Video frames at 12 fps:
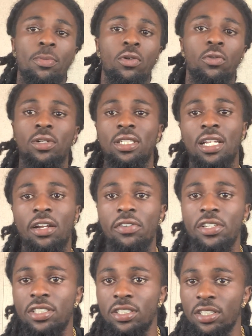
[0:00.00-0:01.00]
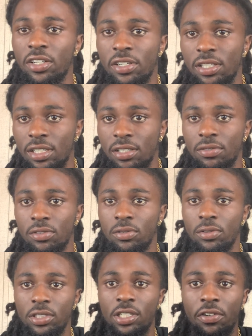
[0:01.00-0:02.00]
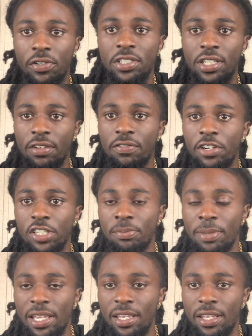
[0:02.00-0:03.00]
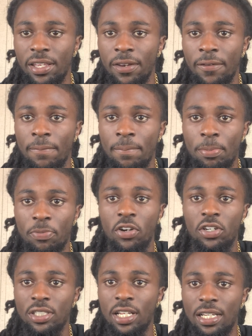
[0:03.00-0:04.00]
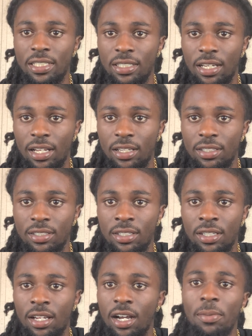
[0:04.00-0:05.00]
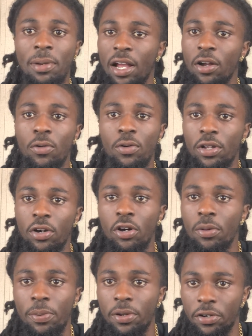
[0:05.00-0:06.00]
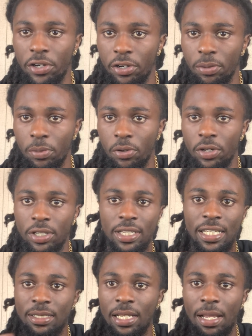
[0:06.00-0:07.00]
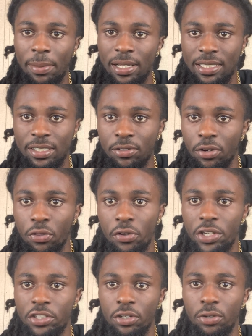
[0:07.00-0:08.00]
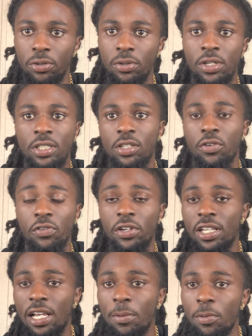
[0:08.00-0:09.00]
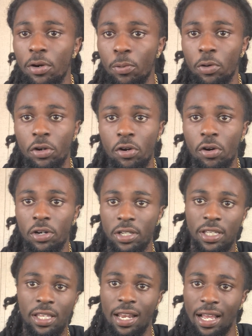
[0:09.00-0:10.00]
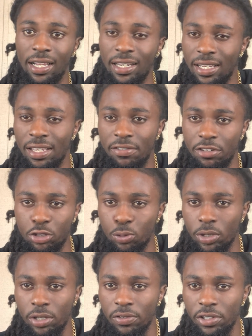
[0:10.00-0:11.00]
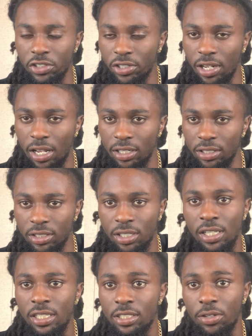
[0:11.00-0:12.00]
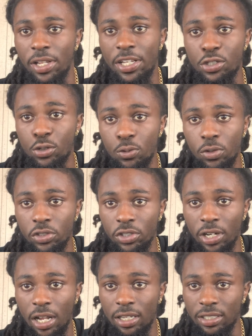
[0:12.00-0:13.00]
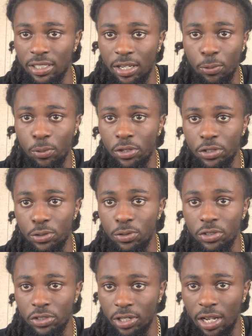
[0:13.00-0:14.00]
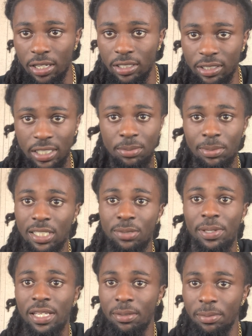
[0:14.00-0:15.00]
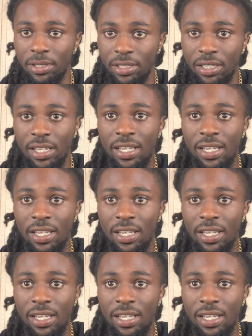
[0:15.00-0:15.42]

Once I reached a certain level, once I reached that first band, first thousand dollars, I'm not going up under it no more. That's like my zero threshold. So really, I want to work hard to get like eleven, twelve hundred dollars. So that two hundred dollars, that one two hundred dollars, that's my spending money.